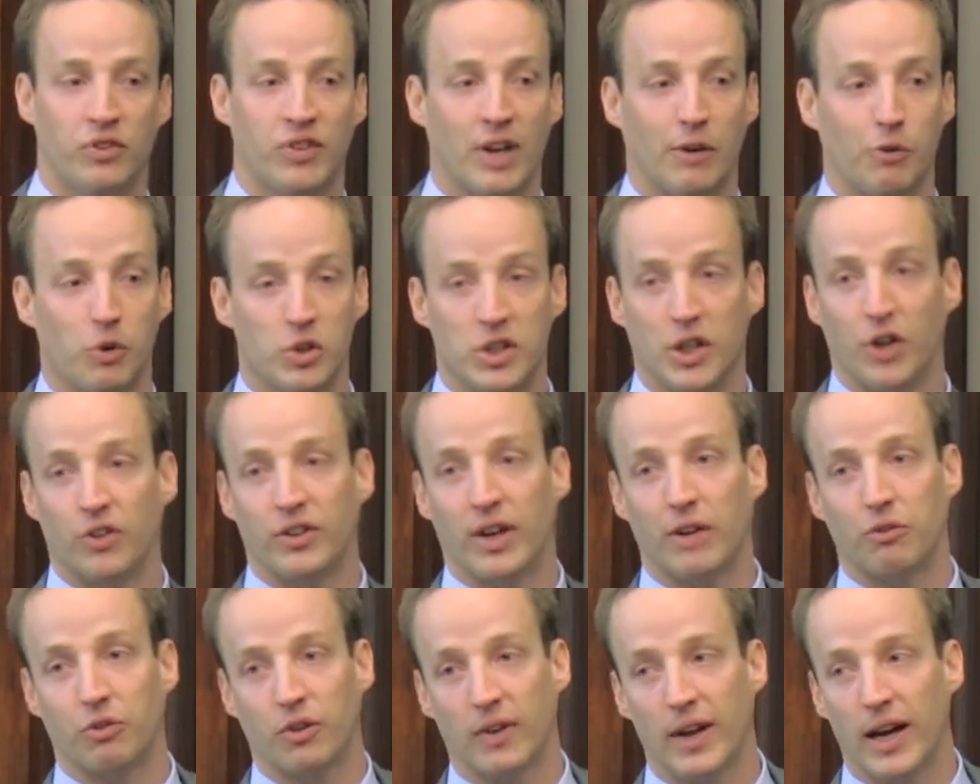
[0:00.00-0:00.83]
several years
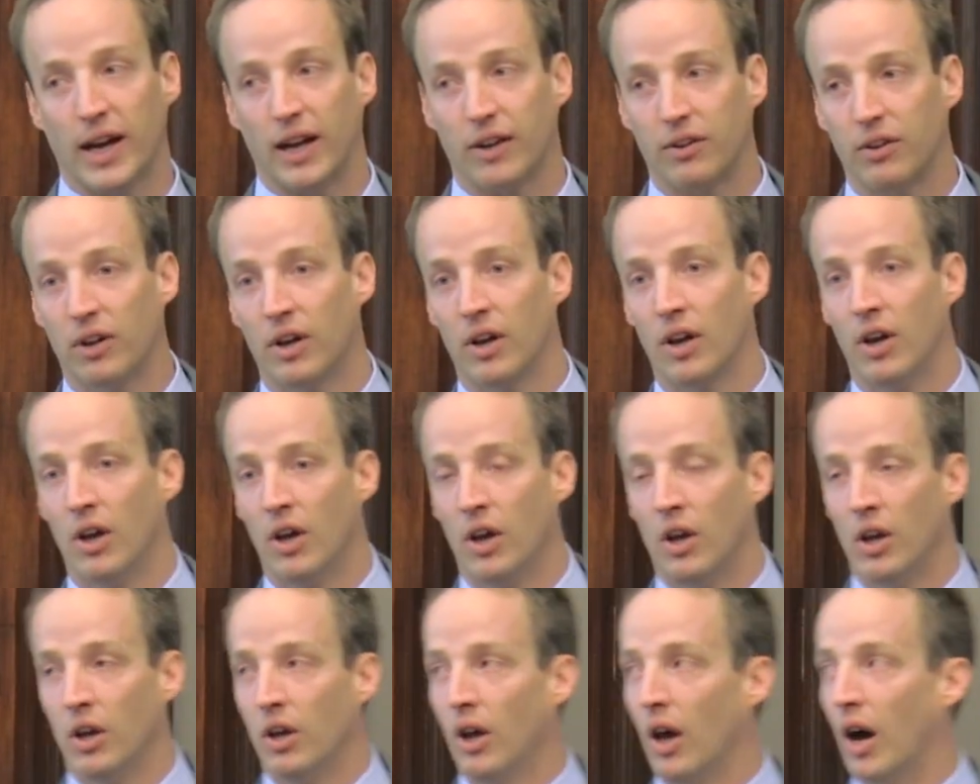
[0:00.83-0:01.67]
after that.
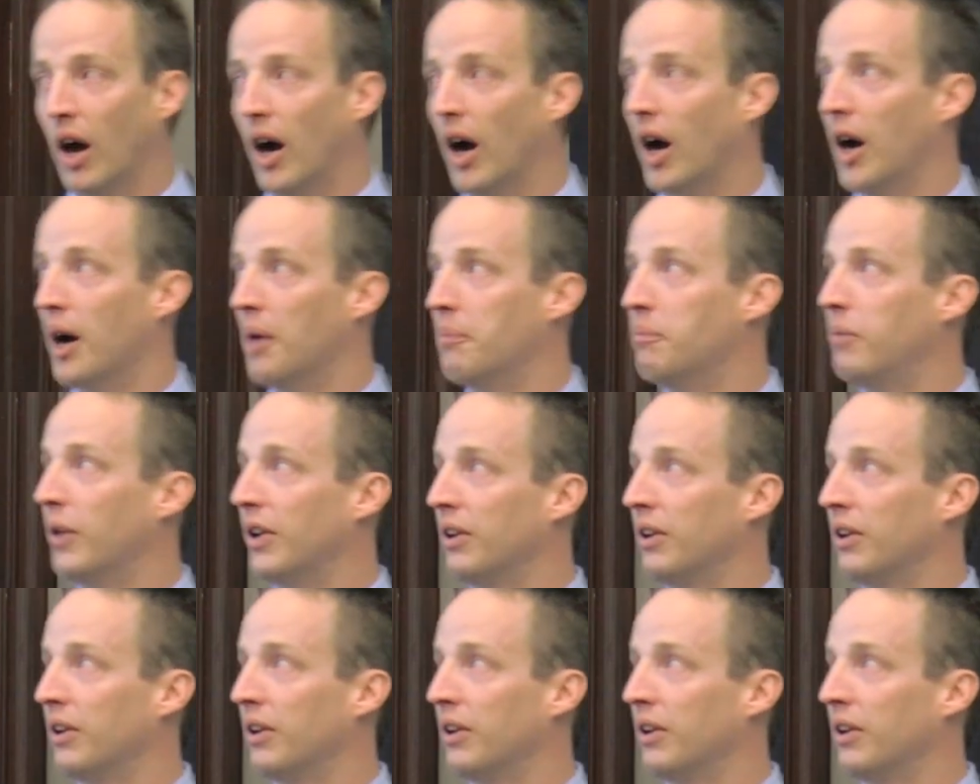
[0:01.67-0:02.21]
Uh,